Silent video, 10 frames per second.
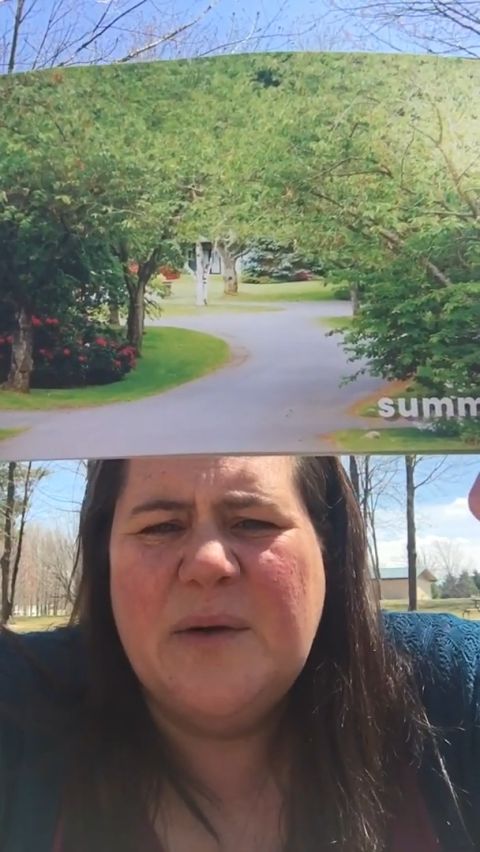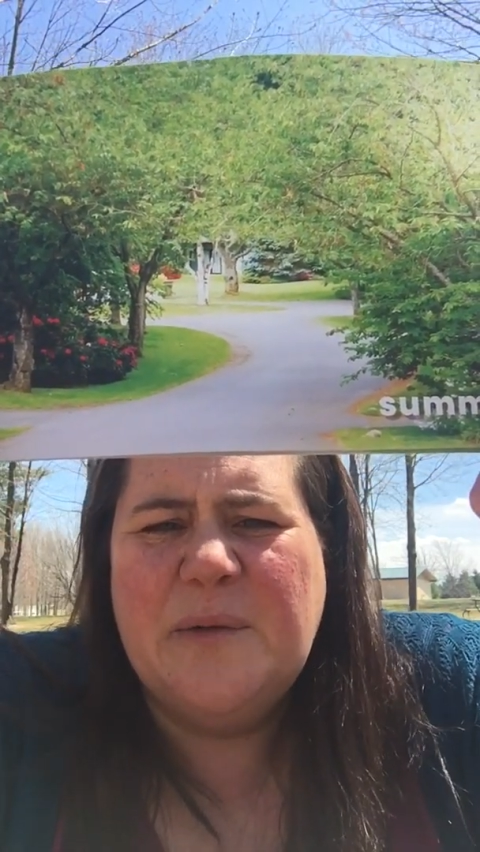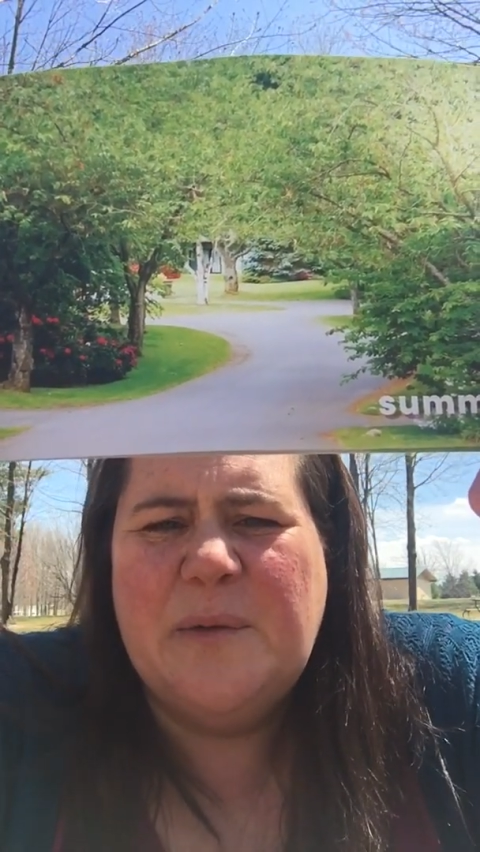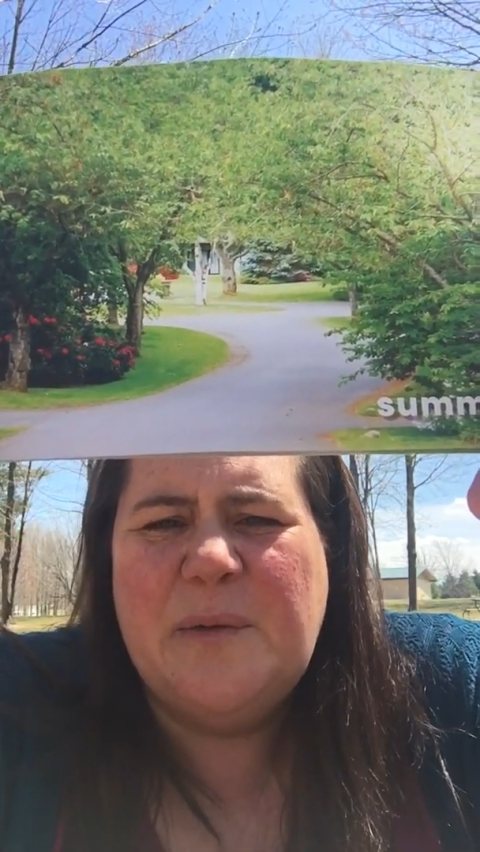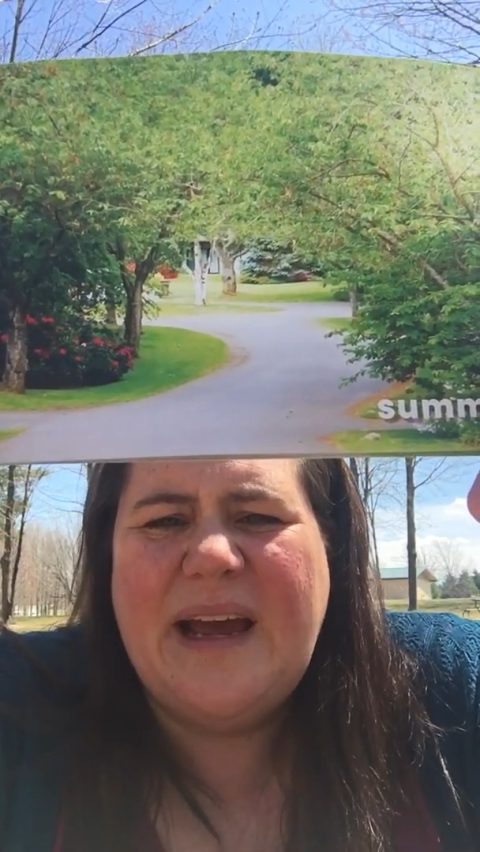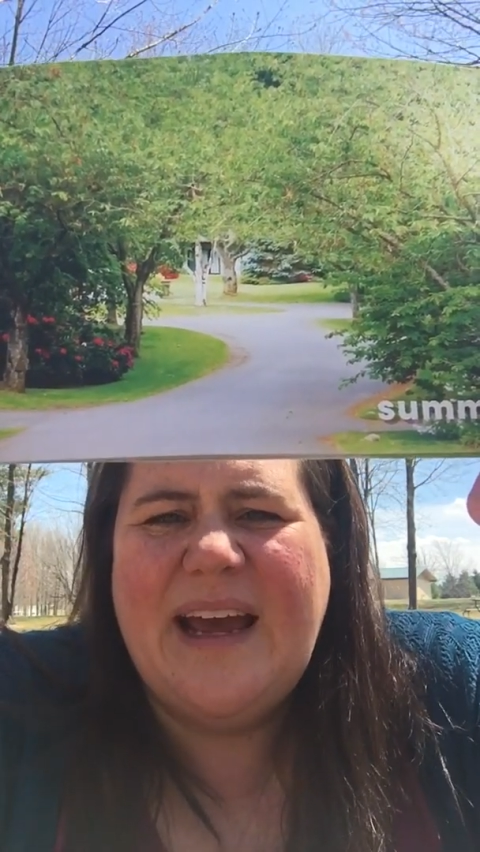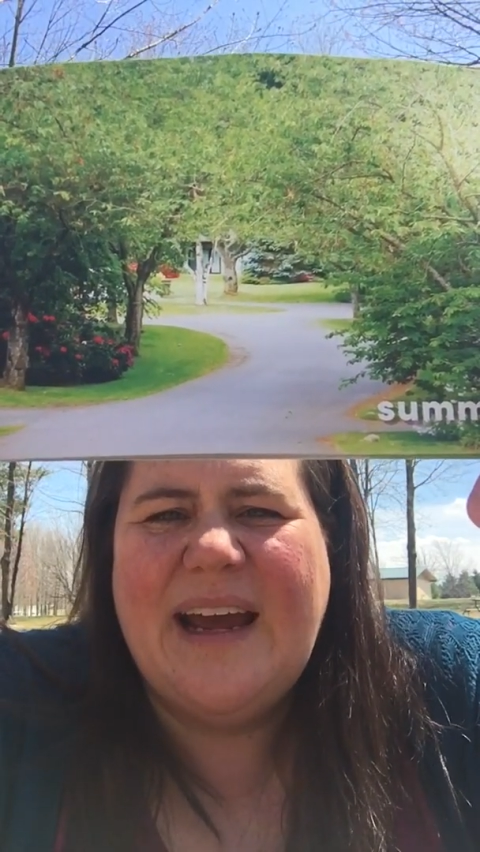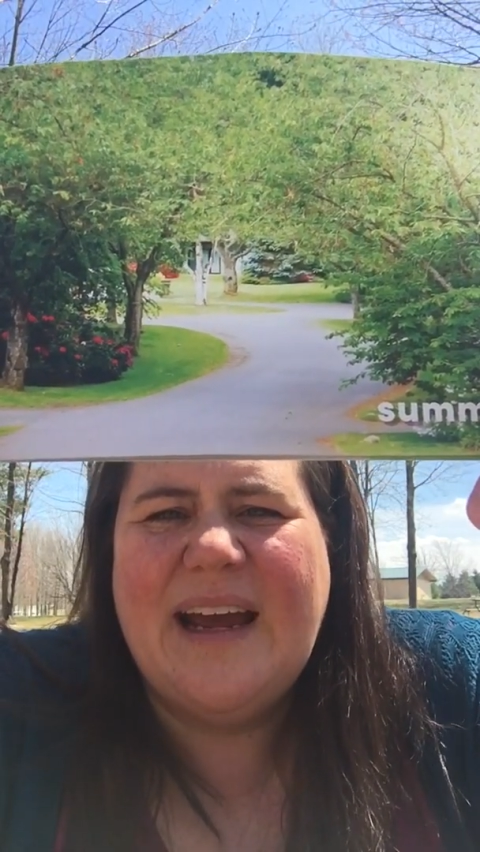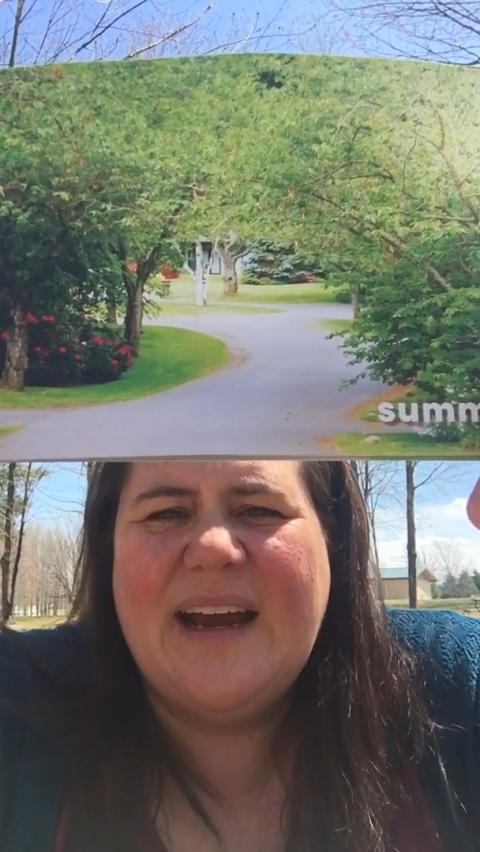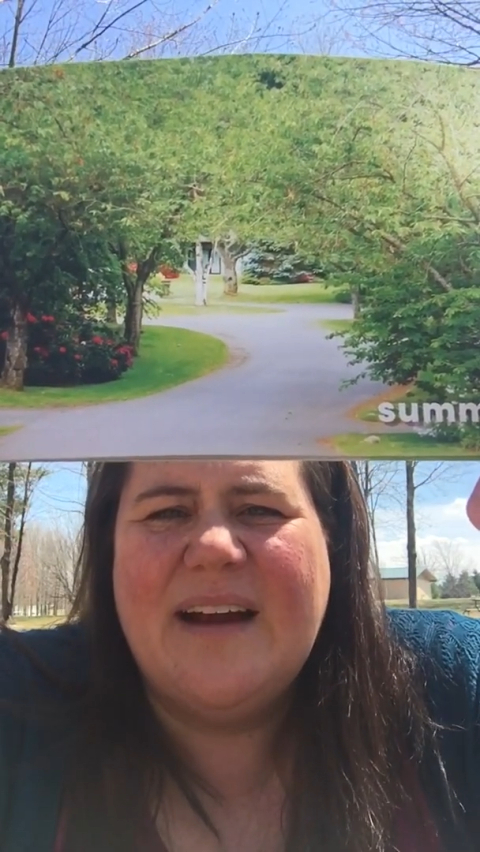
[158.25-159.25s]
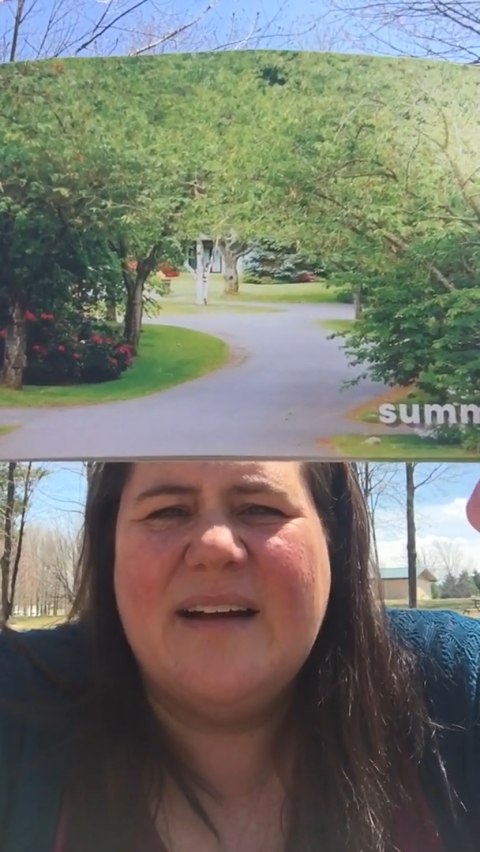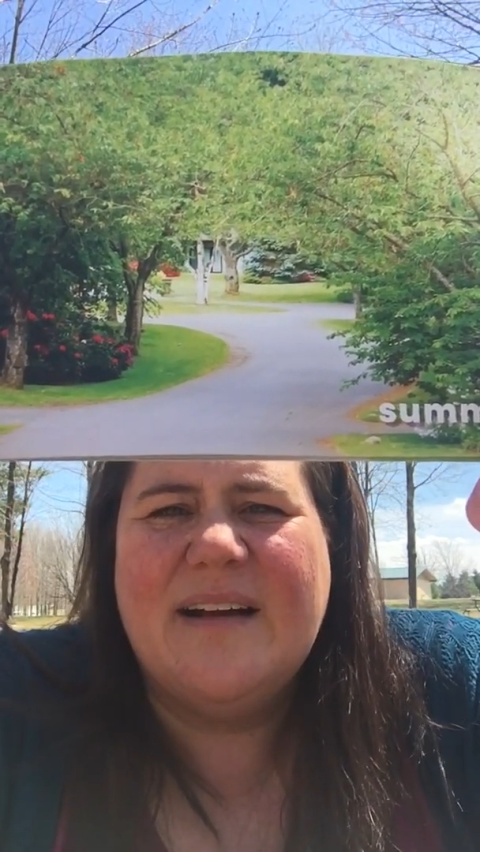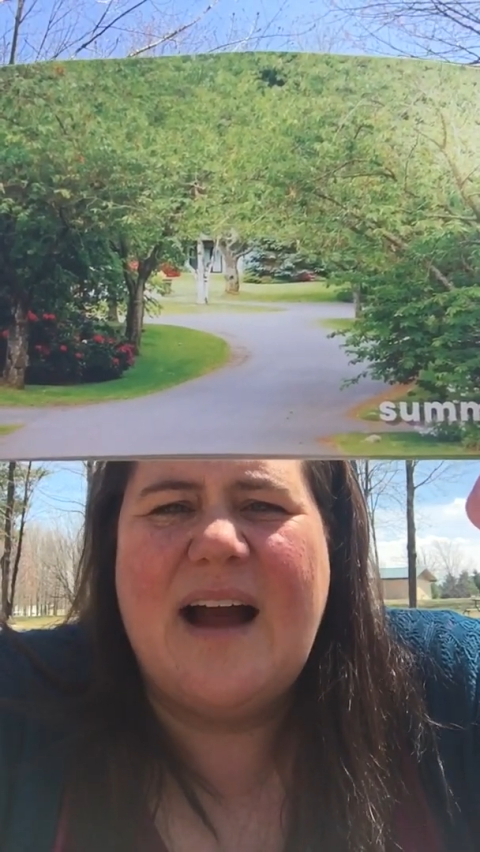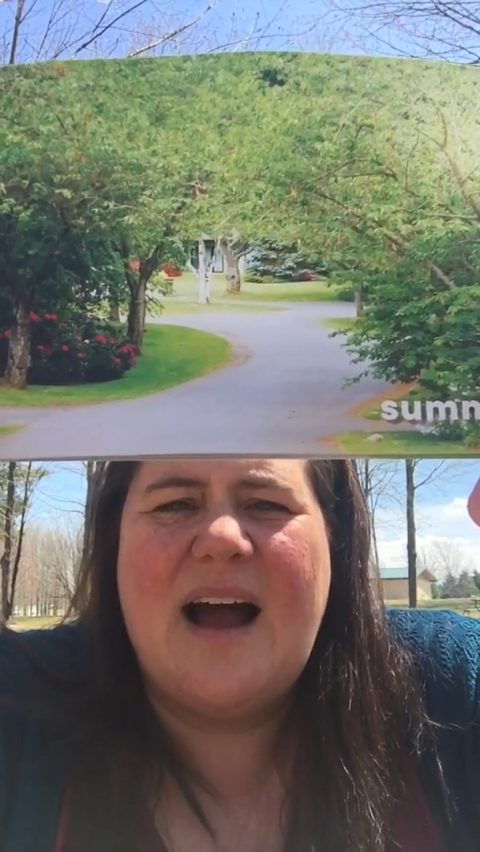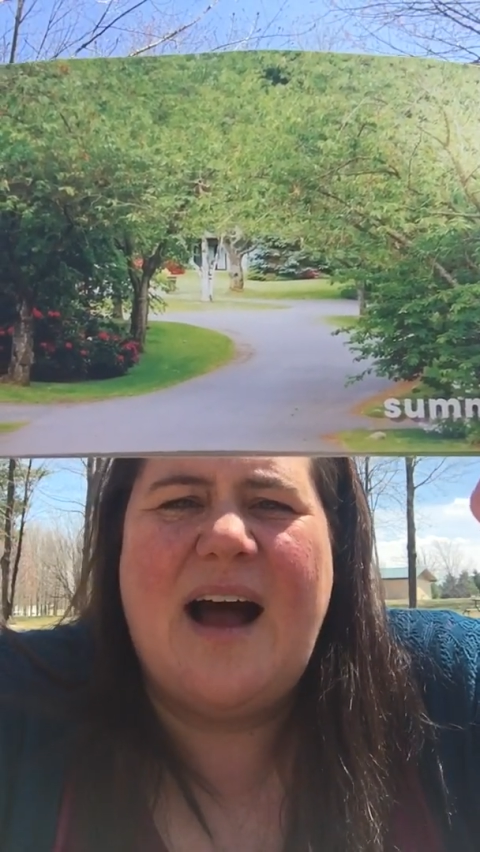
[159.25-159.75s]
where